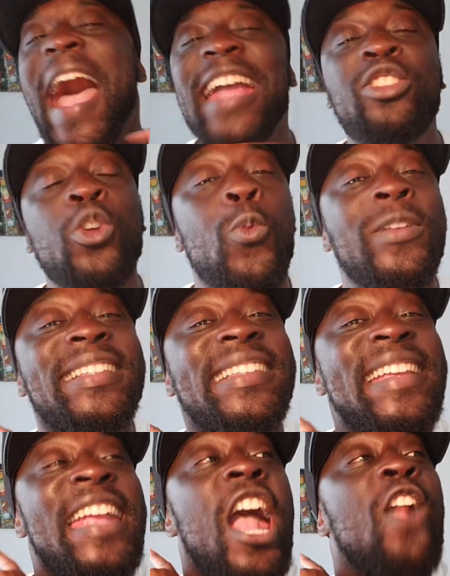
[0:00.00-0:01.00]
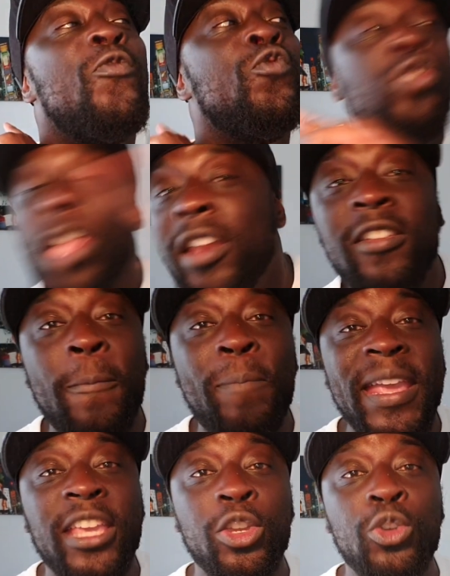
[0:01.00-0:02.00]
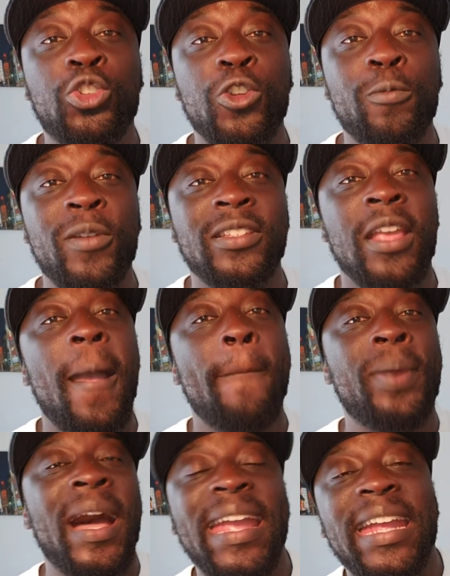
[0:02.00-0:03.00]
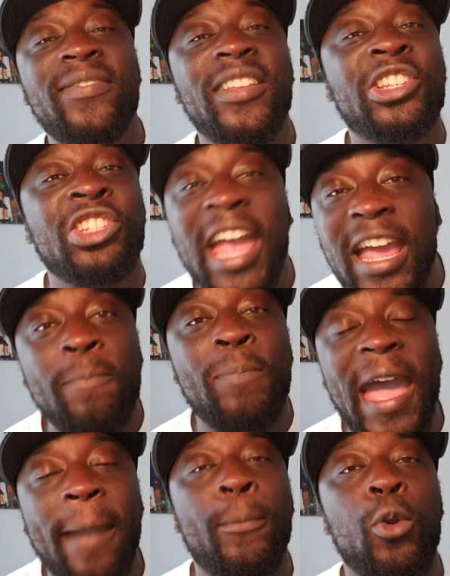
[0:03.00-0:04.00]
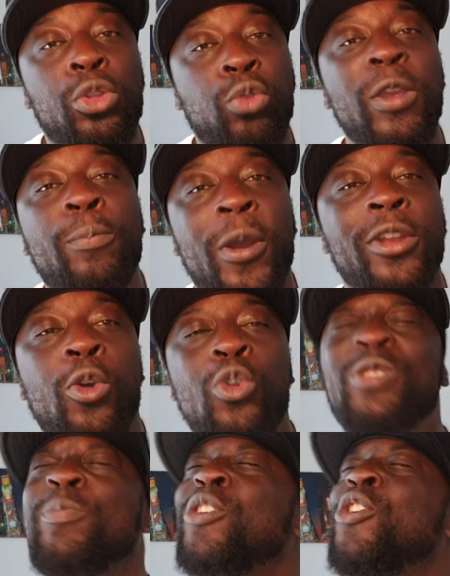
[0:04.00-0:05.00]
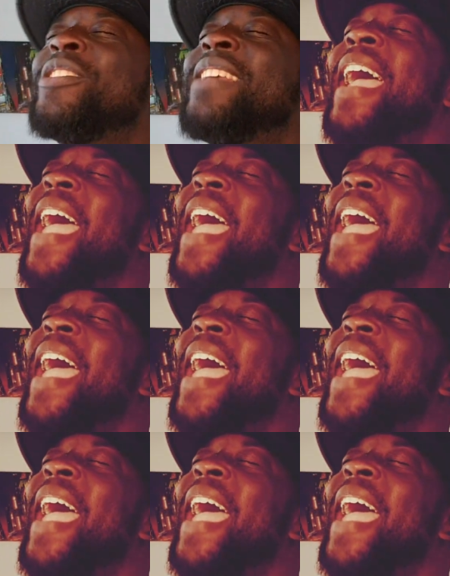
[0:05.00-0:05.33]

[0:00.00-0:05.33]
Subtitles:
I don't want to see none of the big YouTubers buying the shattered backboard 3.0s because